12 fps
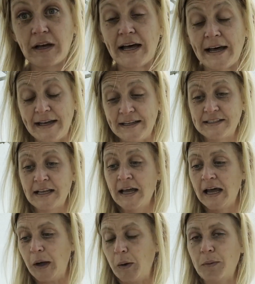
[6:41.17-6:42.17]
guys
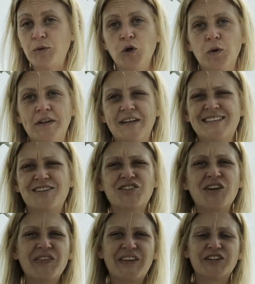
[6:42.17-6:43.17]
how I'm doing this.
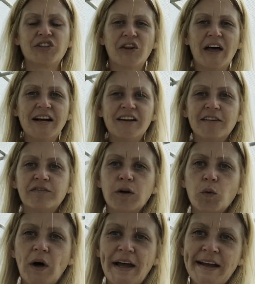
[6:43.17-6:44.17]
There's a, there's a lot of
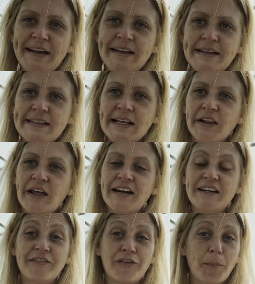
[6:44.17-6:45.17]
different ways, a
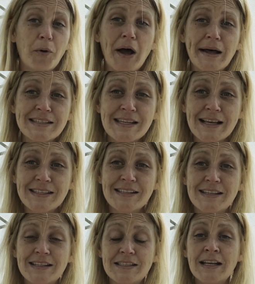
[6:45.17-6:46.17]
lot of different
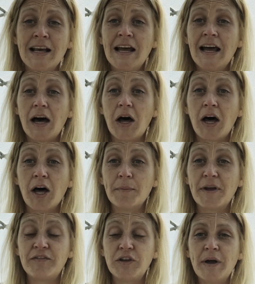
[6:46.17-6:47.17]
processes.
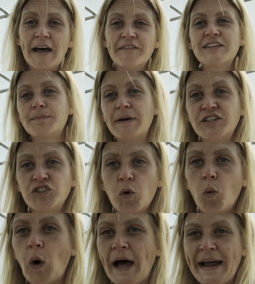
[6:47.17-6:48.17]
Um, if you have a
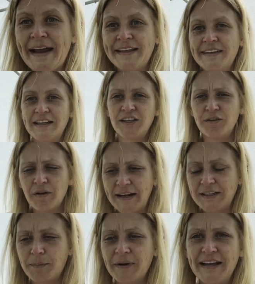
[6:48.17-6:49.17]
special way that you
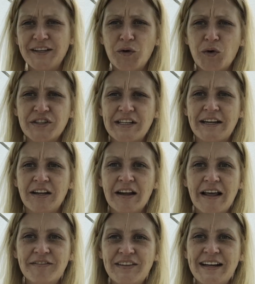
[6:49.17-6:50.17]
like to plant yours, I'd
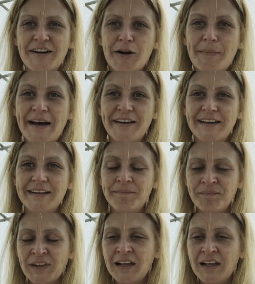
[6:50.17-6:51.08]
love to hear about it.